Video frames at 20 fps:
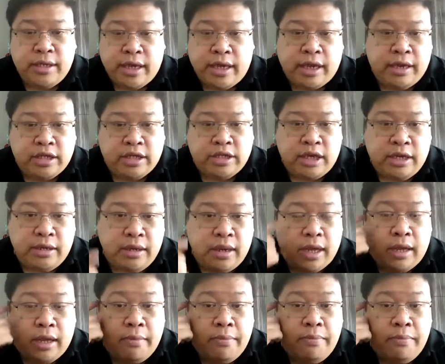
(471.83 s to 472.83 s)
They can actually
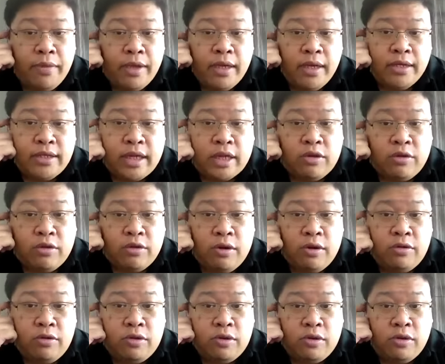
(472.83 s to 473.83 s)
start
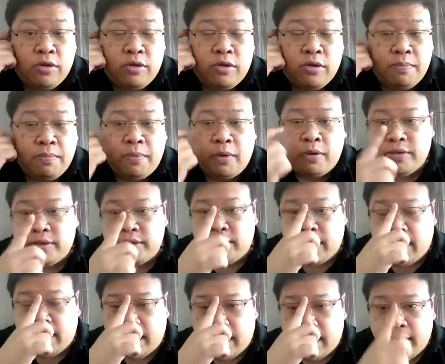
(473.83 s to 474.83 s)
to post
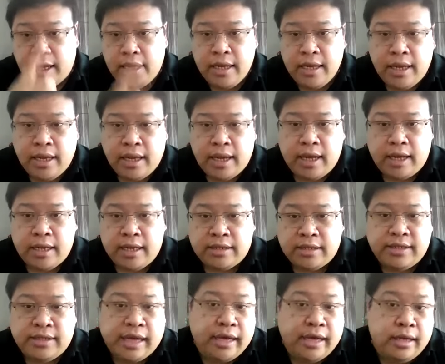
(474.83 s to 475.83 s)
their the
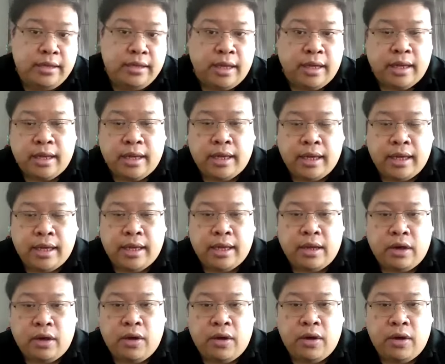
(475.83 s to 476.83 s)
sale
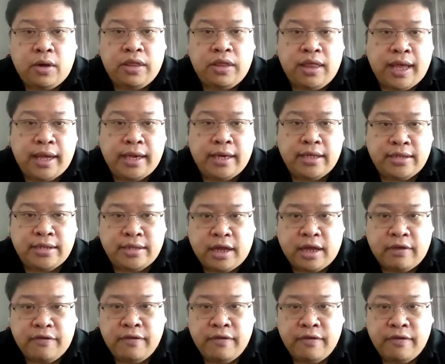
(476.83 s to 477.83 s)
all online
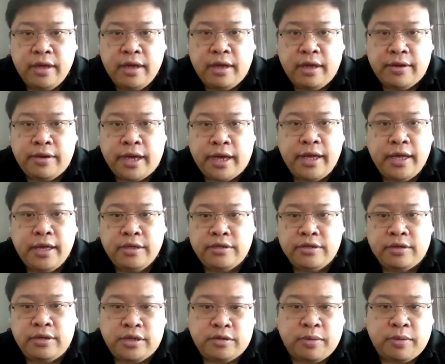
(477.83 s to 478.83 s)
itself. Okay,
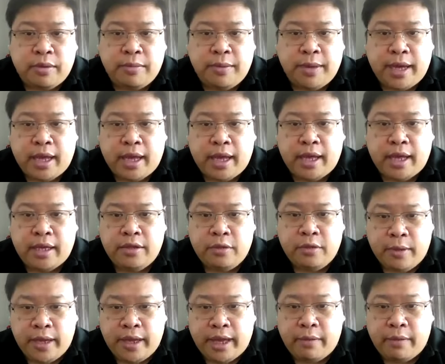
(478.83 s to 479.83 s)
so this is what we are
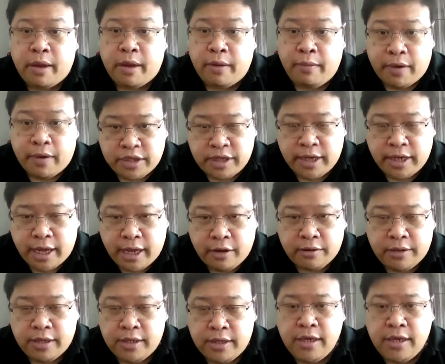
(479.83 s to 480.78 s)
doing, and we are rushing out.